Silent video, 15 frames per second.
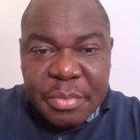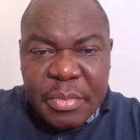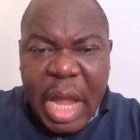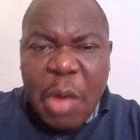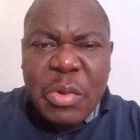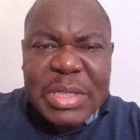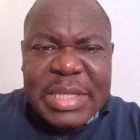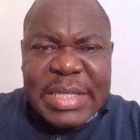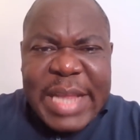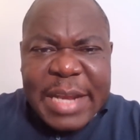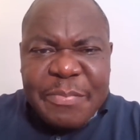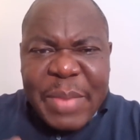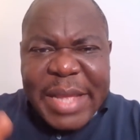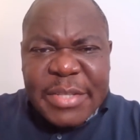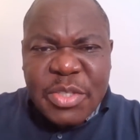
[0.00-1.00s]
that was
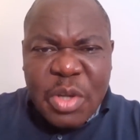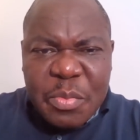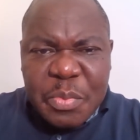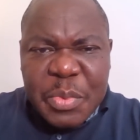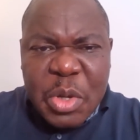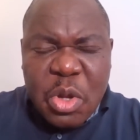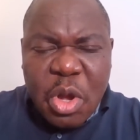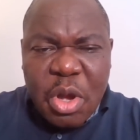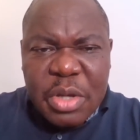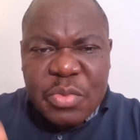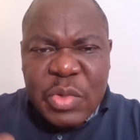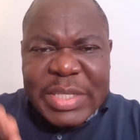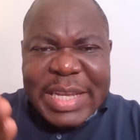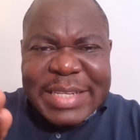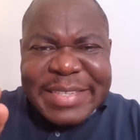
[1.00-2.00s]
led by some people called,
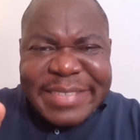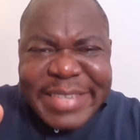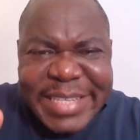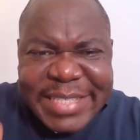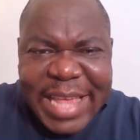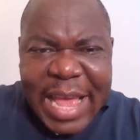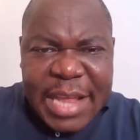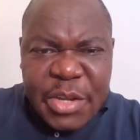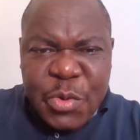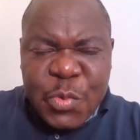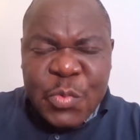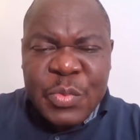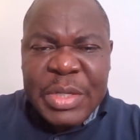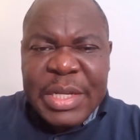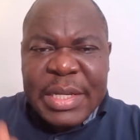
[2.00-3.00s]
was that Chris Anu,